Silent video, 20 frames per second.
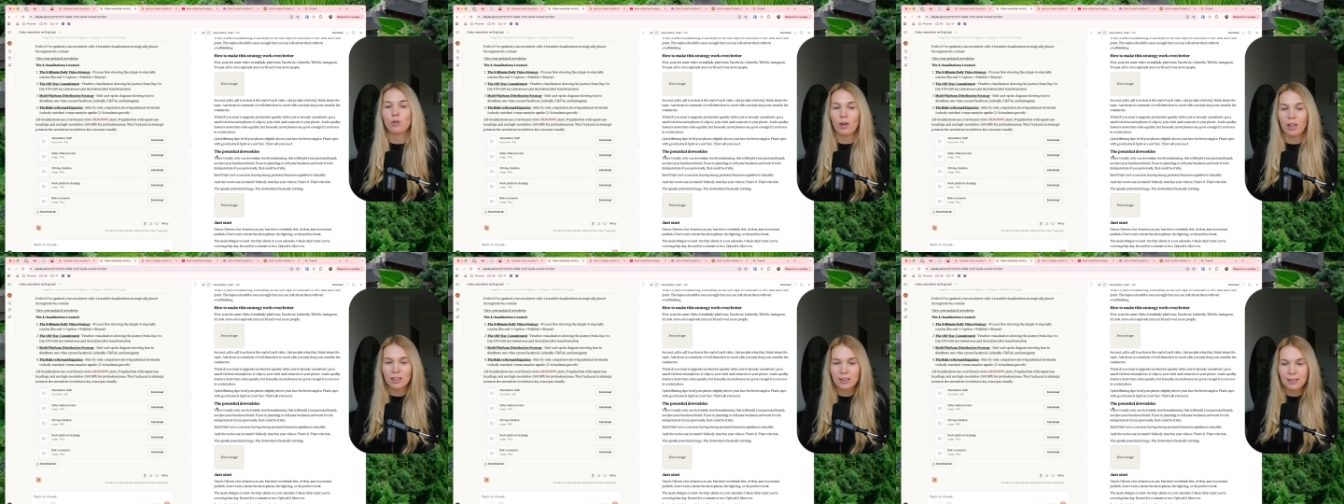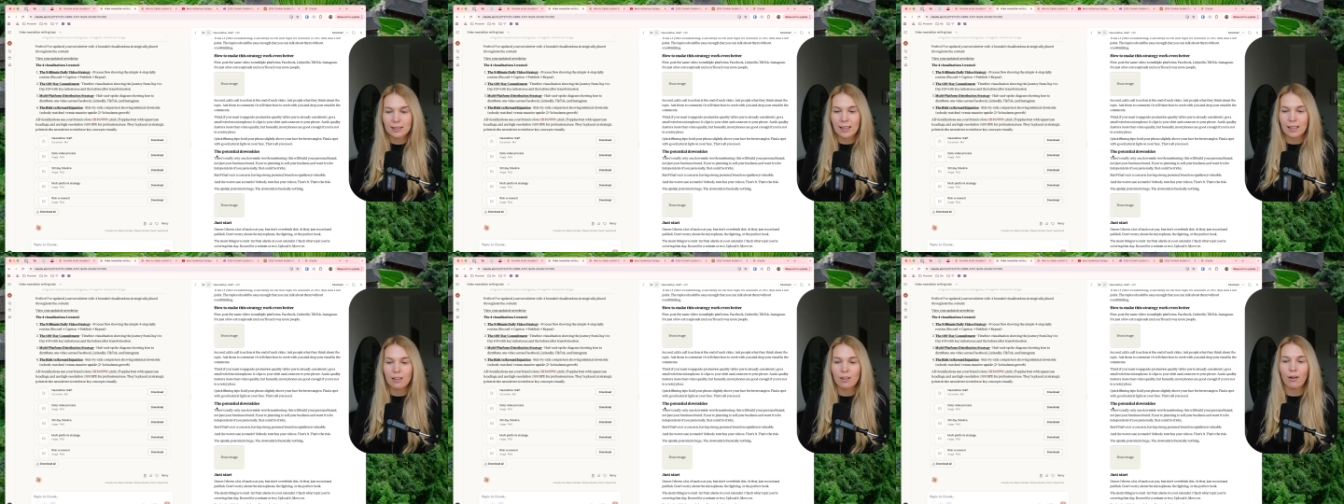
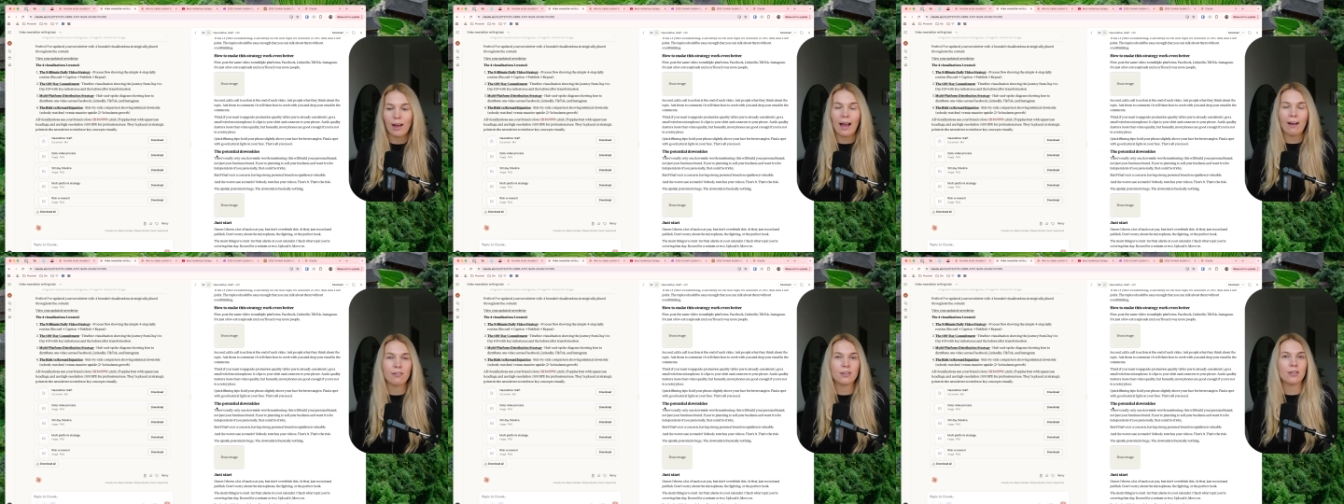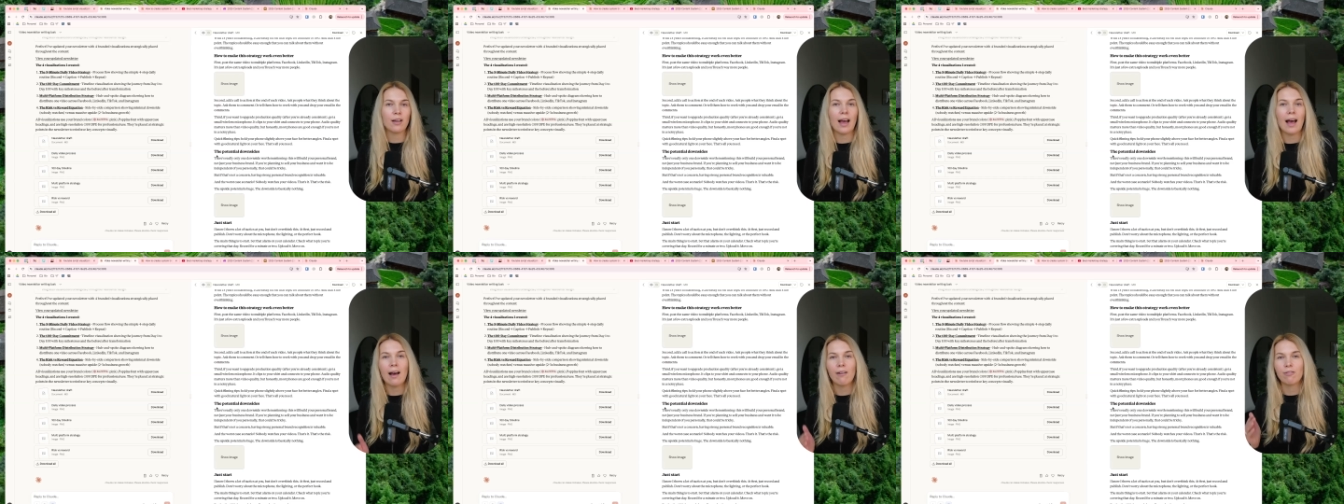trust and you have
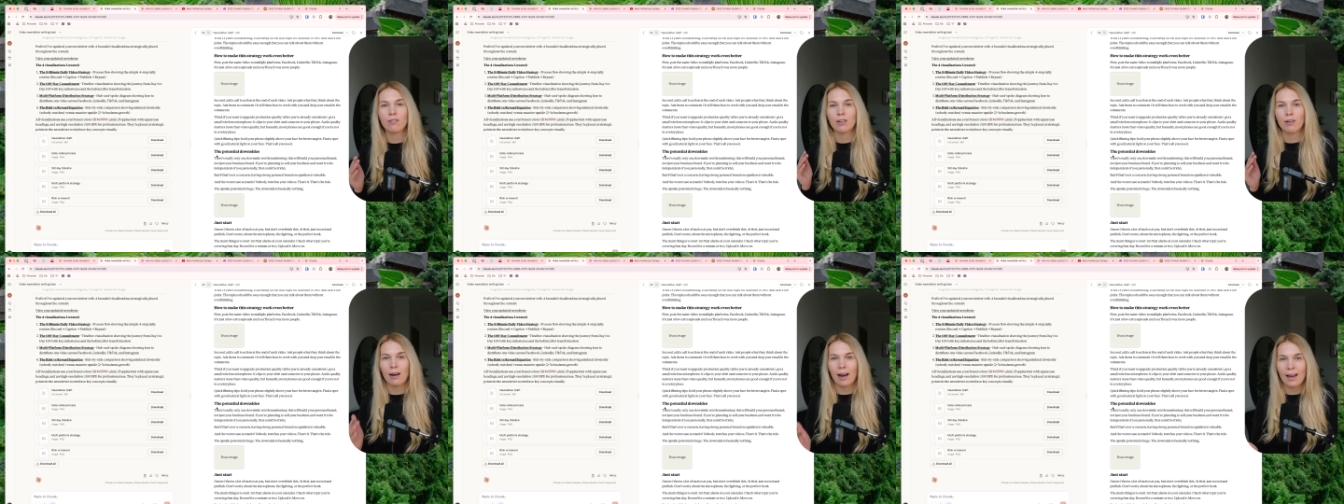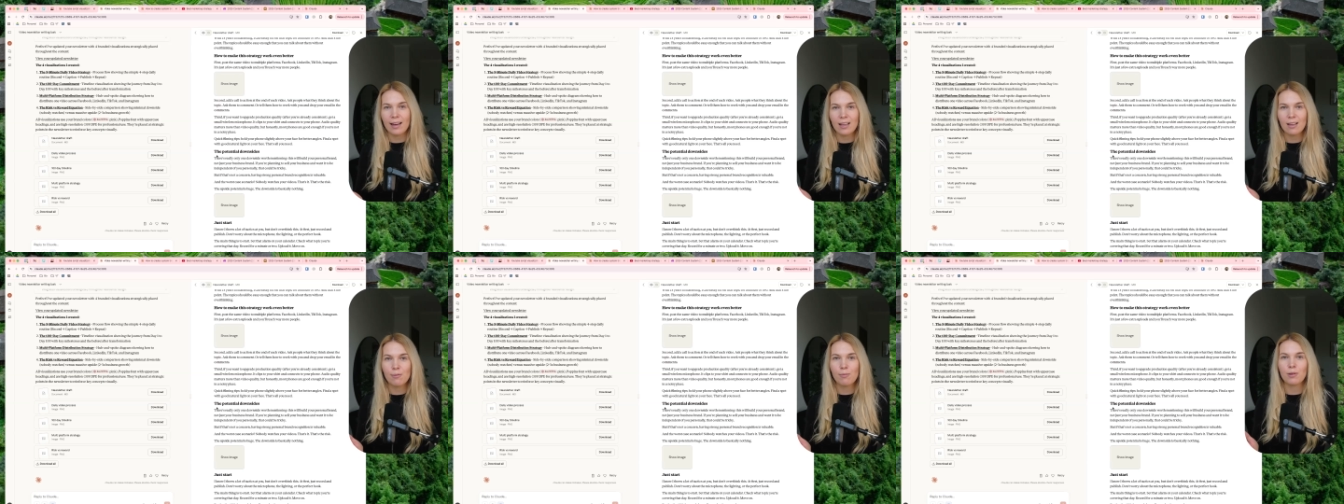to have
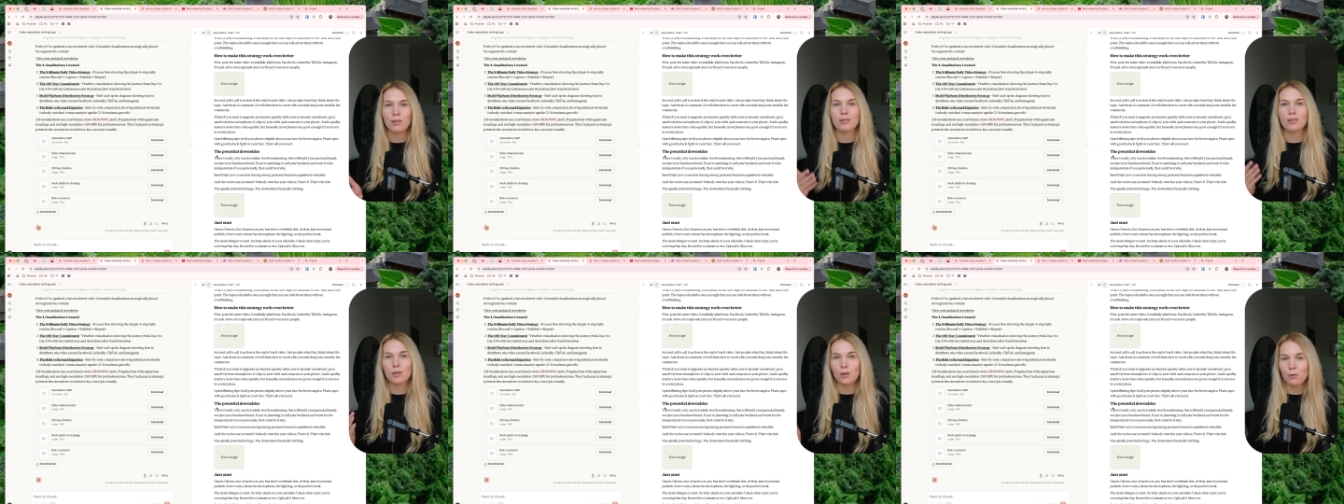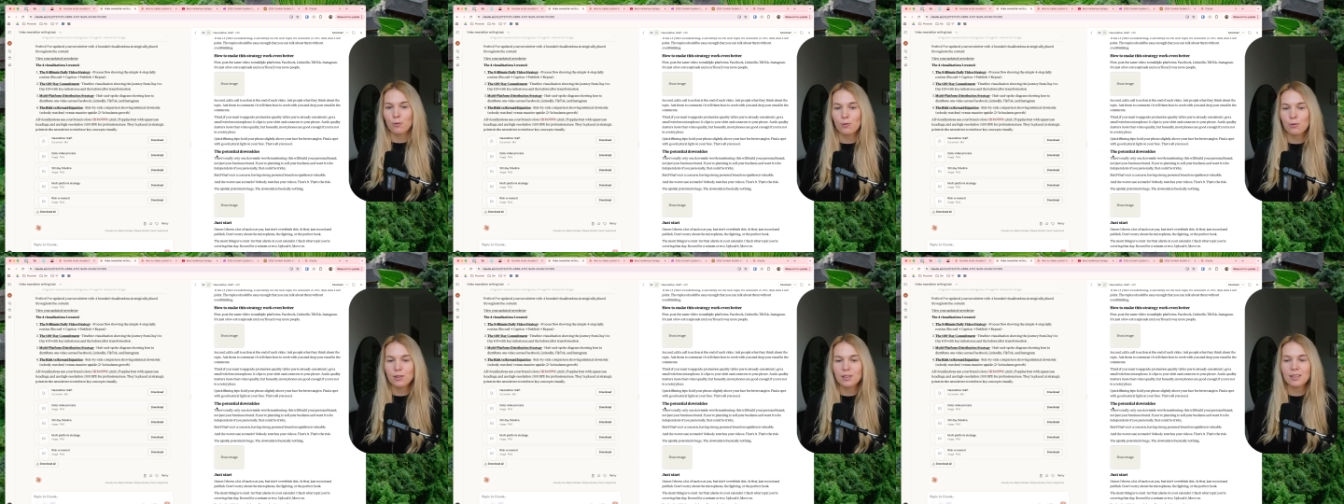reliable
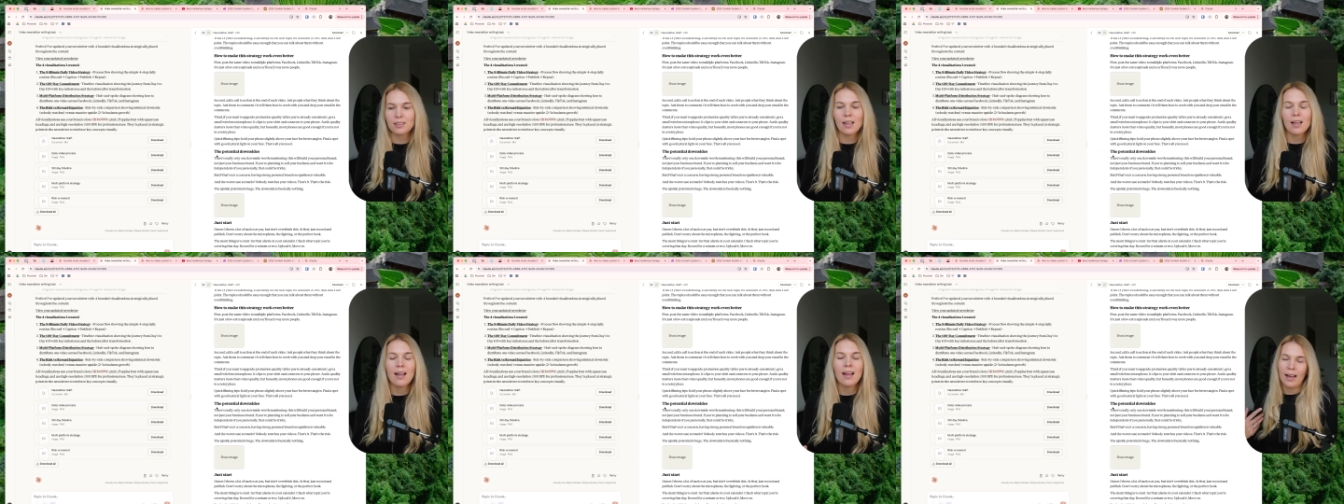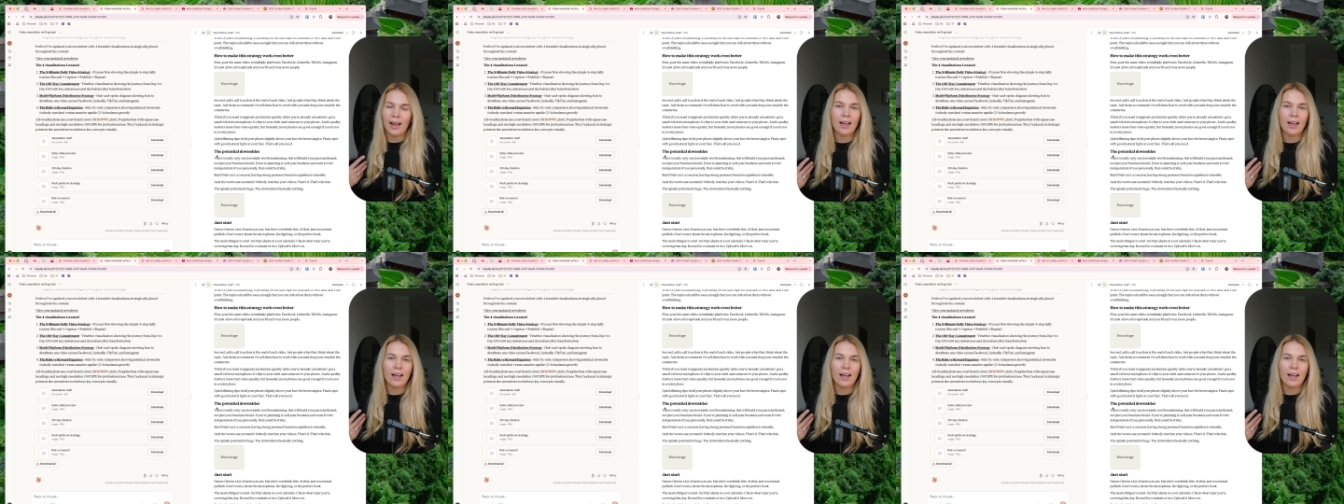tools